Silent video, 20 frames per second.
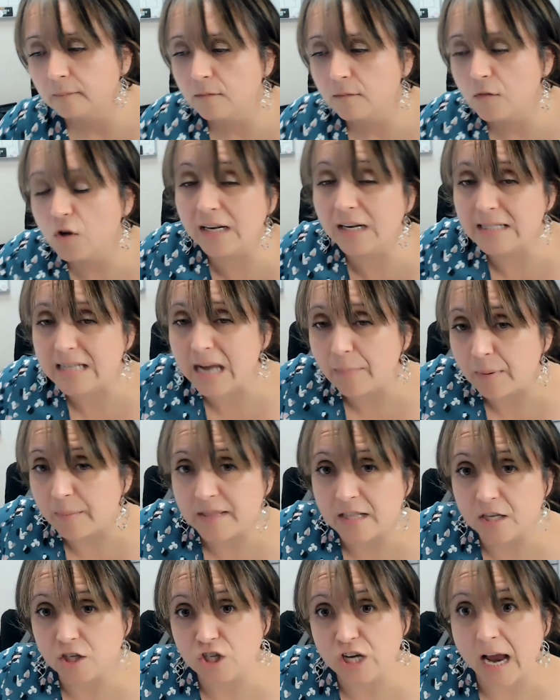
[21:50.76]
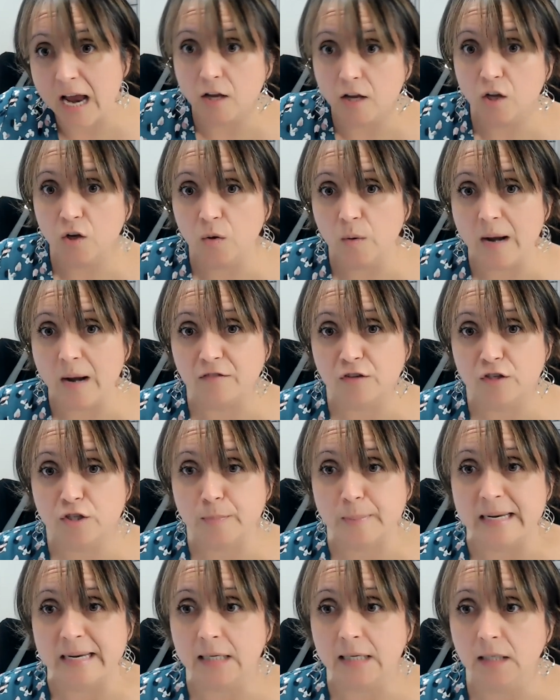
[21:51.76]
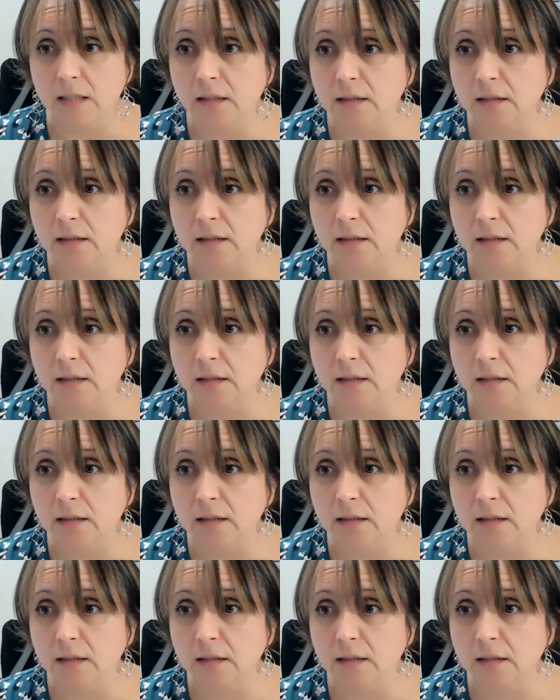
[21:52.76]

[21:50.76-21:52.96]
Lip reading: You can type them in the chat. You don't have to speak.